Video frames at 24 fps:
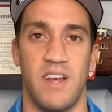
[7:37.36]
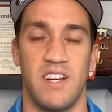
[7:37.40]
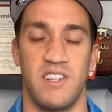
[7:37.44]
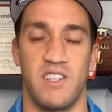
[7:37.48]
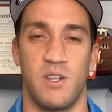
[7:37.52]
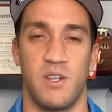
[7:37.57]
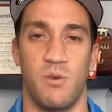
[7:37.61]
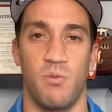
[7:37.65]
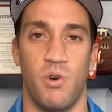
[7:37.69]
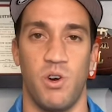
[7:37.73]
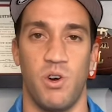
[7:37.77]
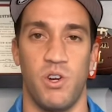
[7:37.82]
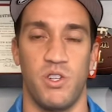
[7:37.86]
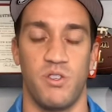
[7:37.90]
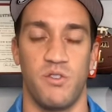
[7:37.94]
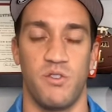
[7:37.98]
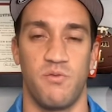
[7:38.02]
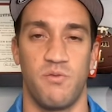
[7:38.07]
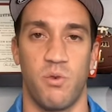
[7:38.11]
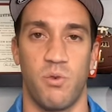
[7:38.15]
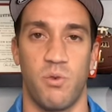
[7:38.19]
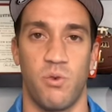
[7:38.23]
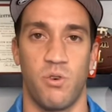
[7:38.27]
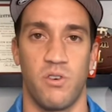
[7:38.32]
he was
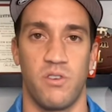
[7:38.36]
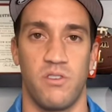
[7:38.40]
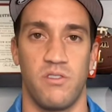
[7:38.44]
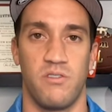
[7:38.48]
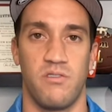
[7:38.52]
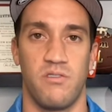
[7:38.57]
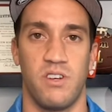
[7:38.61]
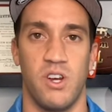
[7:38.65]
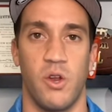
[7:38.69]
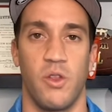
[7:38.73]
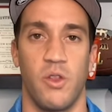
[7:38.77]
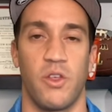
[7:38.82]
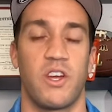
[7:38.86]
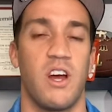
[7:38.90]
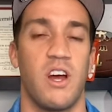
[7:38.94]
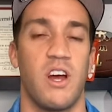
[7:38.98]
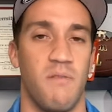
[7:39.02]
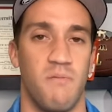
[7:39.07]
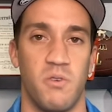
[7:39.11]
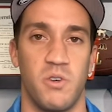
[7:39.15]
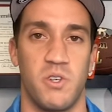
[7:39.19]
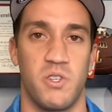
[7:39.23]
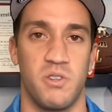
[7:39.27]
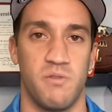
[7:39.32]
for, you know, the
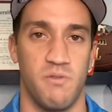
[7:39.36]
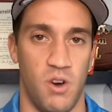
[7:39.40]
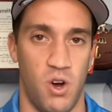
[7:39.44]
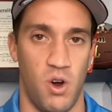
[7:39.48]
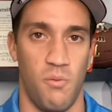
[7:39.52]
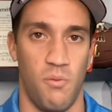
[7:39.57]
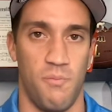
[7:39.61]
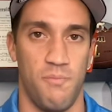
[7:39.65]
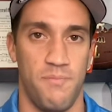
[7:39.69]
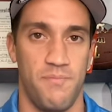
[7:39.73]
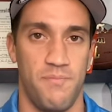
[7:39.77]
comforts of home.